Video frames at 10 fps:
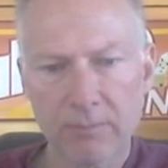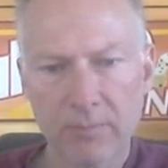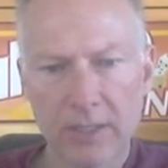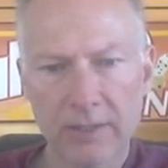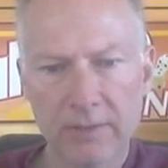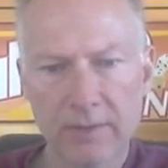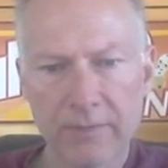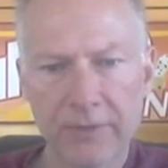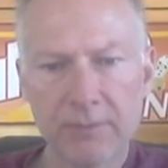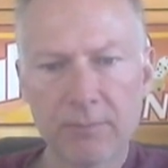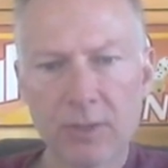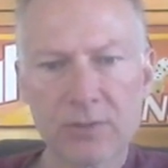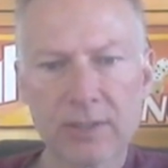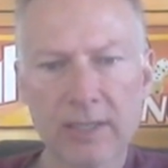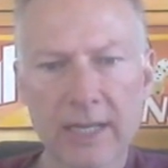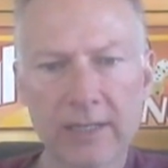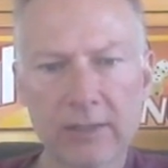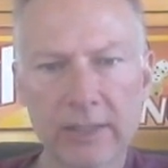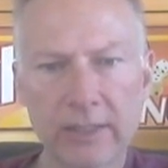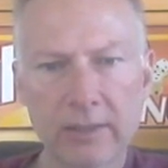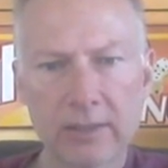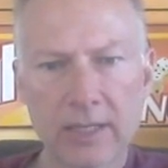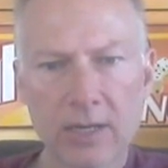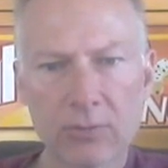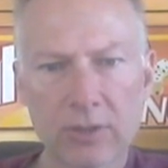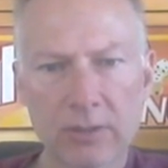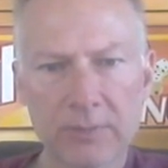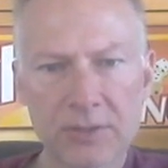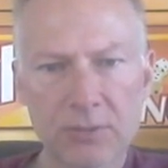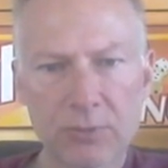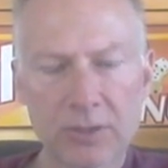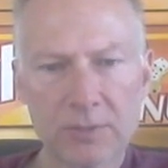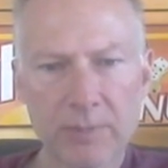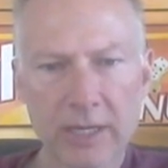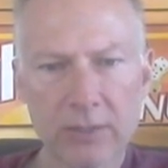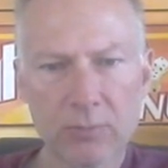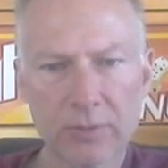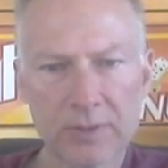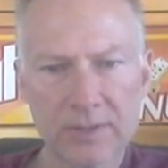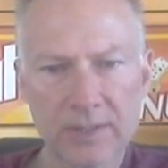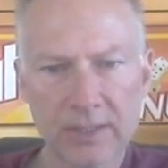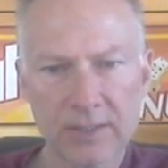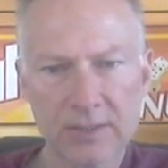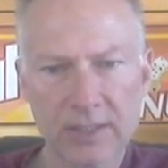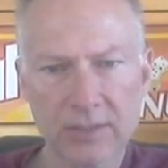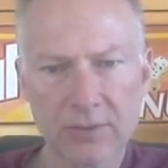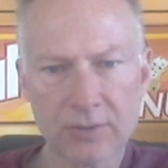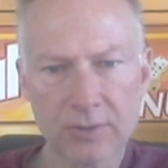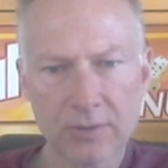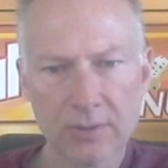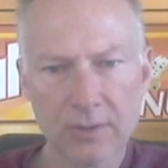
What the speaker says: but the most likely outcome, as you would expect, where this thing is centered,